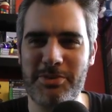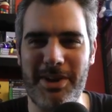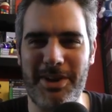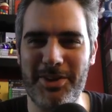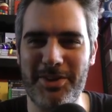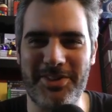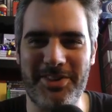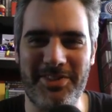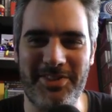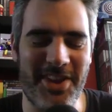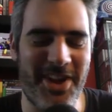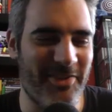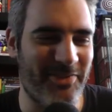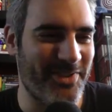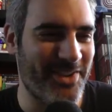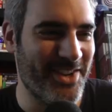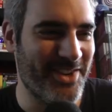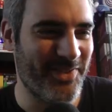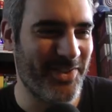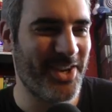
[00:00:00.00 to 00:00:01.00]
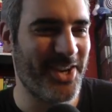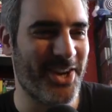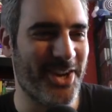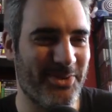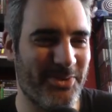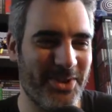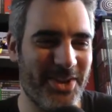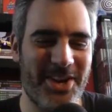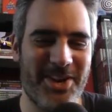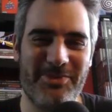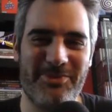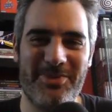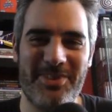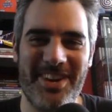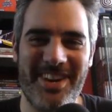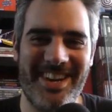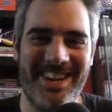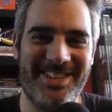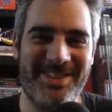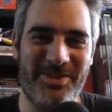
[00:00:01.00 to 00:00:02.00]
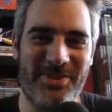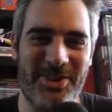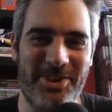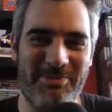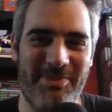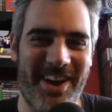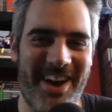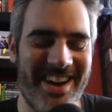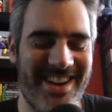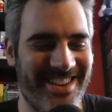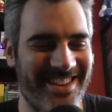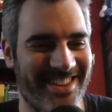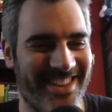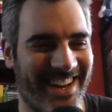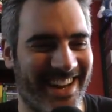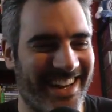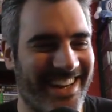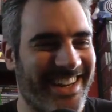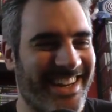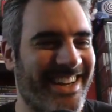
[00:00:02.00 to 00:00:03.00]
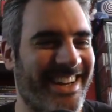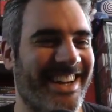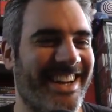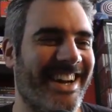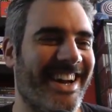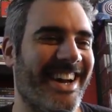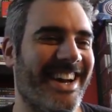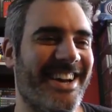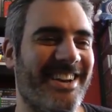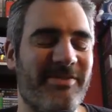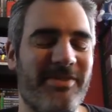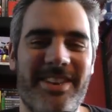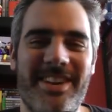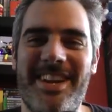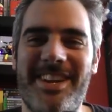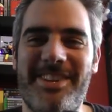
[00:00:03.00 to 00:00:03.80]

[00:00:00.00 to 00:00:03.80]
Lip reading: about lots of stuff in this video without really talking about anything, and